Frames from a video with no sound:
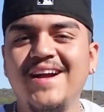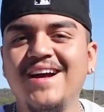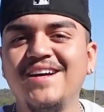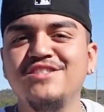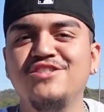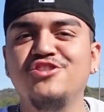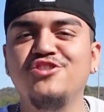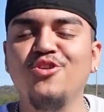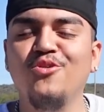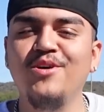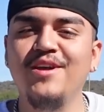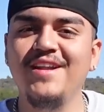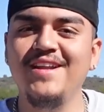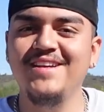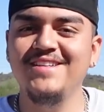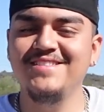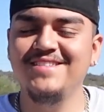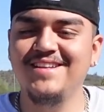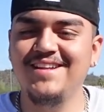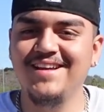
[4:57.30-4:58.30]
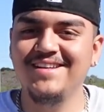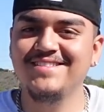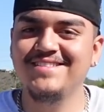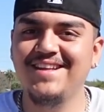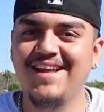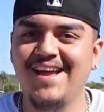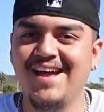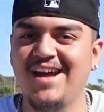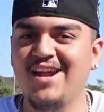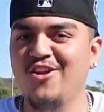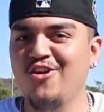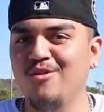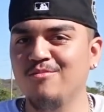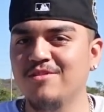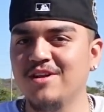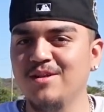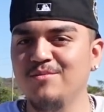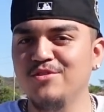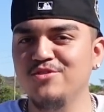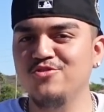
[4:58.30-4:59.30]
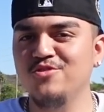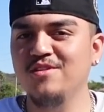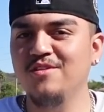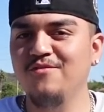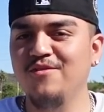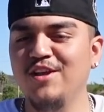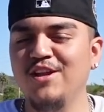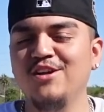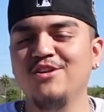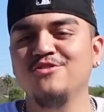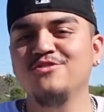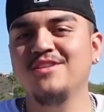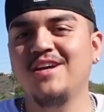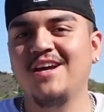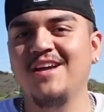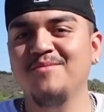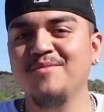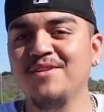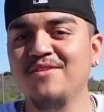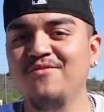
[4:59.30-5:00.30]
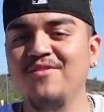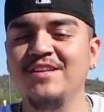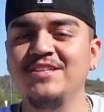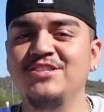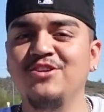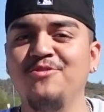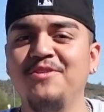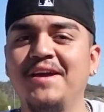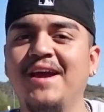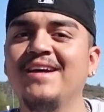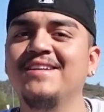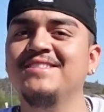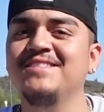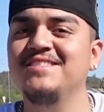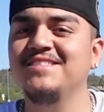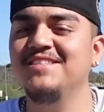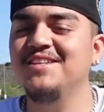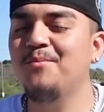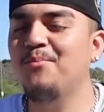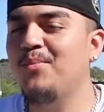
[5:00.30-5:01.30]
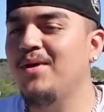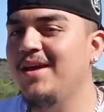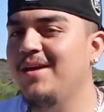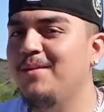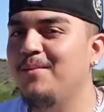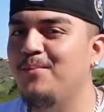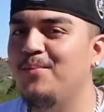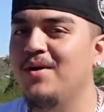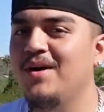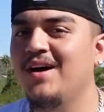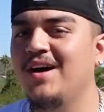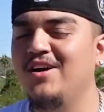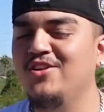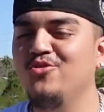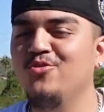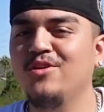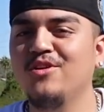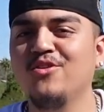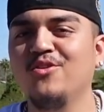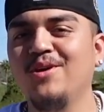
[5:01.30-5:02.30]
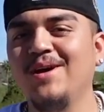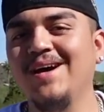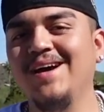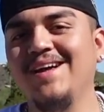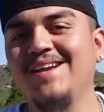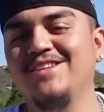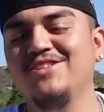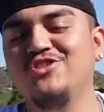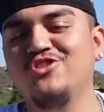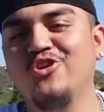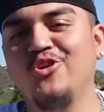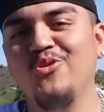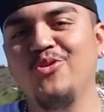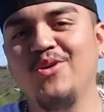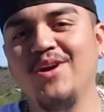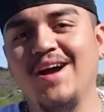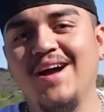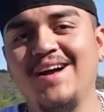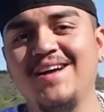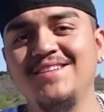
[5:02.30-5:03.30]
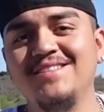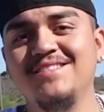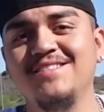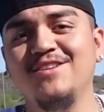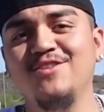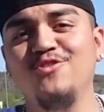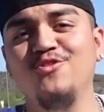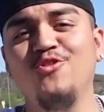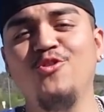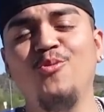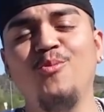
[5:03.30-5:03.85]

guys, so it is the next day. I know I'm cutting between the videos. I am gonna finish the reactions in a bit, but I do wanna go ahead and show you guys the new